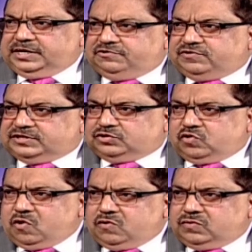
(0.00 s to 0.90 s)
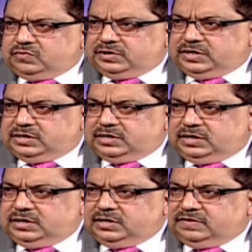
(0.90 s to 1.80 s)
interest grow within
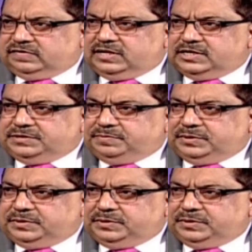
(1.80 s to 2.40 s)
the Sylheti